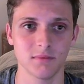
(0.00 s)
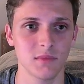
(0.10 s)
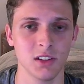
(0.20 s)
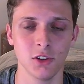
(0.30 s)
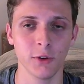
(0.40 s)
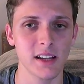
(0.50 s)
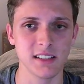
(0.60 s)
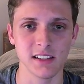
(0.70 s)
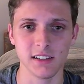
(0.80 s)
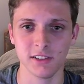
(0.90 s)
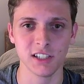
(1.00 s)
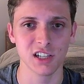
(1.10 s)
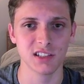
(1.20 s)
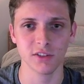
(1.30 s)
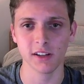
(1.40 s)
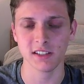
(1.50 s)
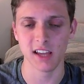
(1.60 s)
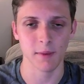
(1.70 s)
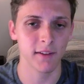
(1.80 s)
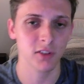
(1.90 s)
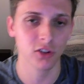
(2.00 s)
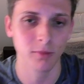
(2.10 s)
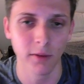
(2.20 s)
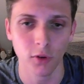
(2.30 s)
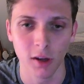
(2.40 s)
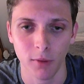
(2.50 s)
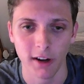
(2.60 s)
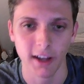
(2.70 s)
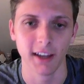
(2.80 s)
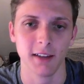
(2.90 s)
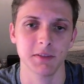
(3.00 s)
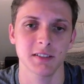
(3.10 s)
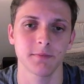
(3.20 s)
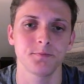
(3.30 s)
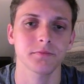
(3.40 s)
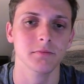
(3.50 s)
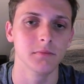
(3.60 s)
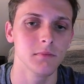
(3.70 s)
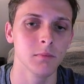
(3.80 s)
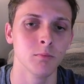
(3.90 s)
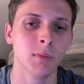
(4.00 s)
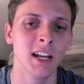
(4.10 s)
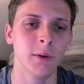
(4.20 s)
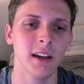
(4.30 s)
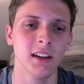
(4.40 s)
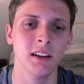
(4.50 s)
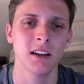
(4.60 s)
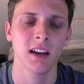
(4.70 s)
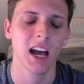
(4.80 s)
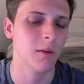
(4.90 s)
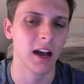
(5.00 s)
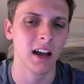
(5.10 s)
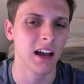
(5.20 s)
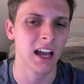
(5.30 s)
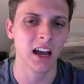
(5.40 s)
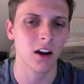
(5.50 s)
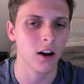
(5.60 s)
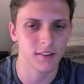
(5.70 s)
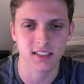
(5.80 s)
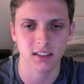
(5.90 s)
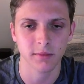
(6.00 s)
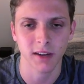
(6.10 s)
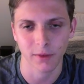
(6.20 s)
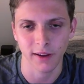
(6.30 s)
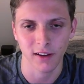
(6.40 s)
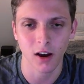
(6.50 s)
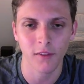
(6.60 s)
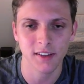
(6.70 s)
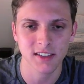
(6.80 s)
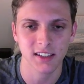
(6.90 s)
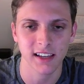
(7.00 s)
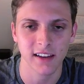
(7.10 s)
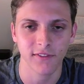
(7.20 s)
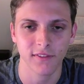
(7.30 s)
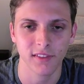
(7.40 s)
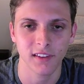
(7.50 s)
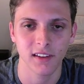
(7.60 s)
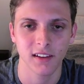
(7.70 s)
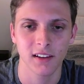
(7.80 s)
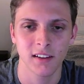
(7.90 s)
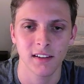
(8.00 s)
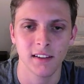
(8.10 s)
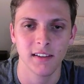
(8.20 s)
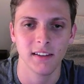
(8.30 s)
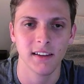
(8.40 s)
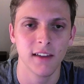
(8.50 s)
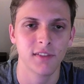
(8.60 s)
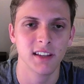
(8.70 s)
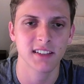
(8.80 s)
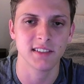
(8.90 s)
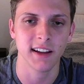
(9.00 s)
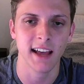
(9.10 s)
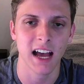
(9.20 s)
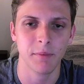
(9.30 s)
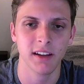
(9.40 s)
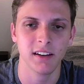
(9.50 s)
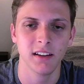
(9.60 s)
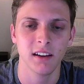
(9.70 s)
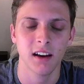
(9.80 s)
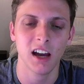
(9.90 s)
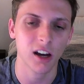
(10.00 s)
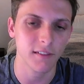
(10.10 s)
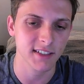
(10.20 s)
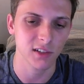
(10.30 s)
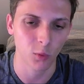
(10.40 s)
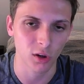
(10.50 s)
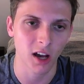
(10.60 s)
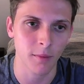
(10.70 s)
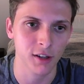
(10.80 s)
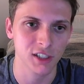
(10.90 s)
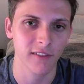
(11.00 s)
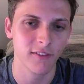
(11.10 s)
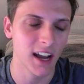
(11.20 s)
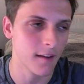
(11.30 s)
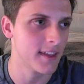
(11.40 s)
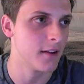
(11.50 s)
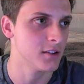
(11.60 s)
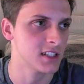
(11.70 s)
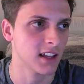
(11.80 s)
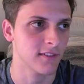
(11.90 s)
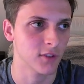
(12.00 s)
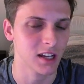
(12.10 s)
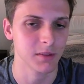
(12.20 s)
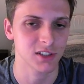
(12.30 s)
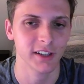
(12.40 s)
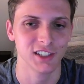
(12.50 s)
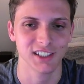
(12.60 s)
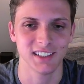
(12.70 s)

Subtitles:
Crazy. Chess is a crazy game. I have to learn my rook and pawn endgames. But anyway, I obviously, by the way, obviously if this did happen, I obviously would not push f5. That was just like for demonstration.